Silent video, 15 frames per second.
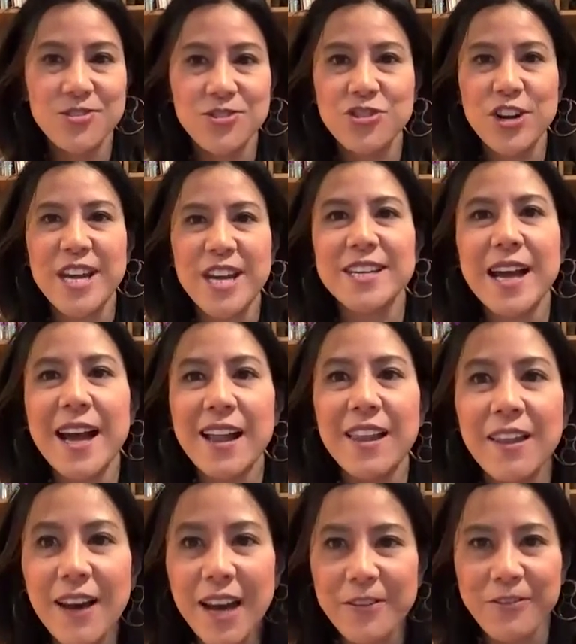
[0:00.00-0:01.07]
trade our
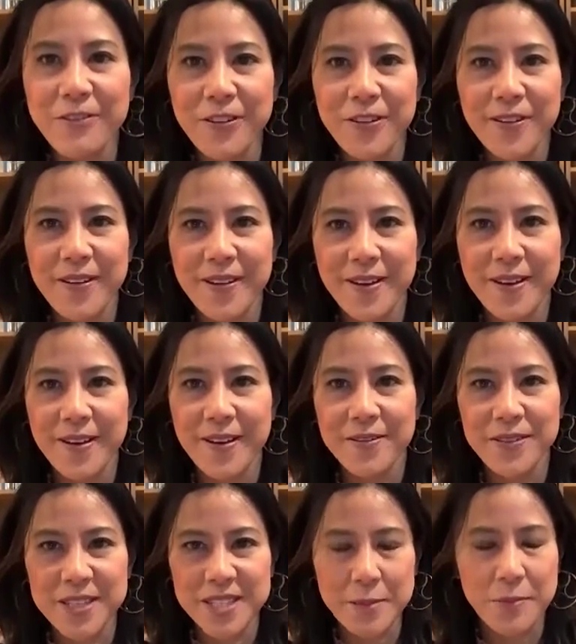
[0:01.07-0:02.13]
life
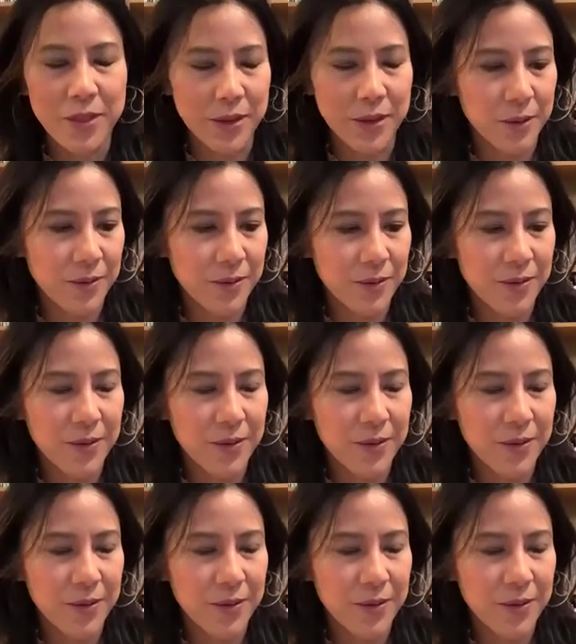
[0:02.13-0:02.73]
for something.